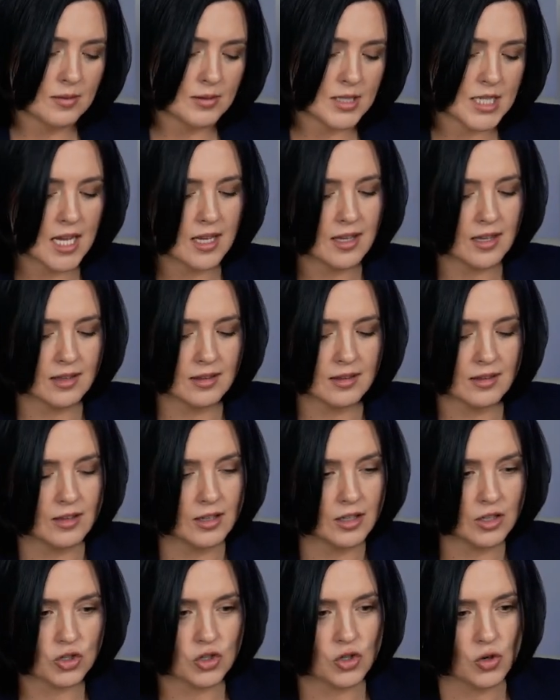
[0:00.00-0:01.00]
taking
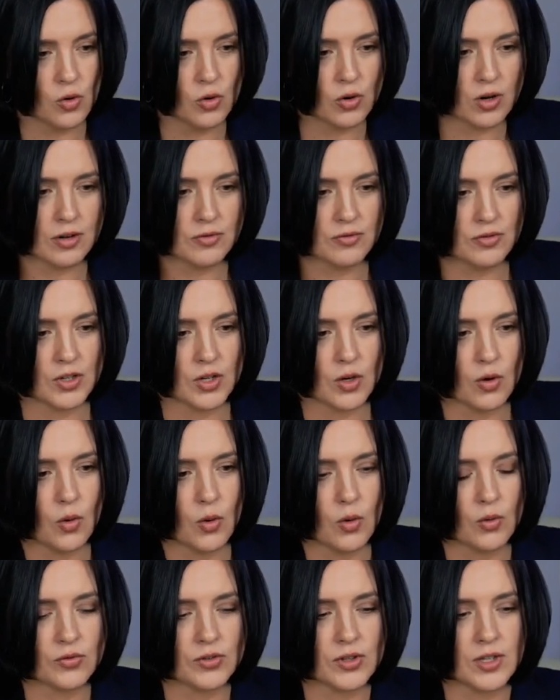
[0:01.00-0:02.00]
the geography
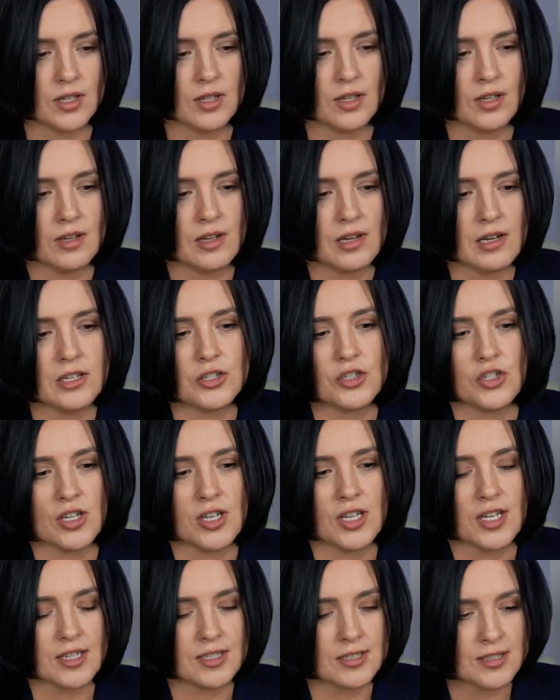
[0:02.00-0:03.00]
of the
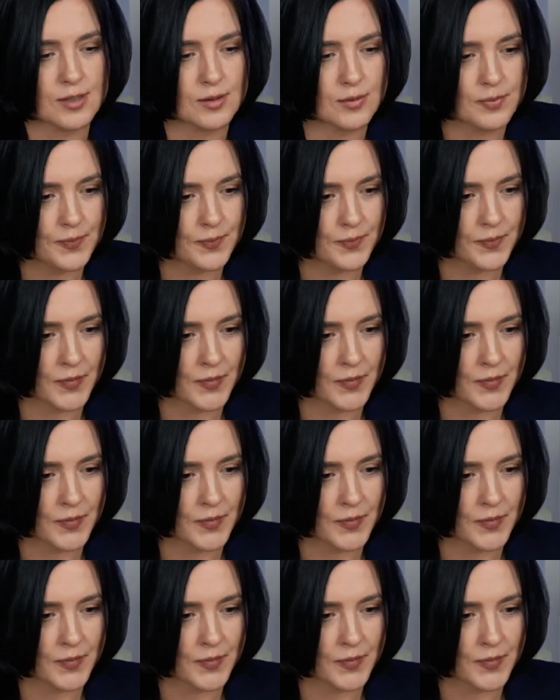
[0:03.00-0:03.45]
legionnaires?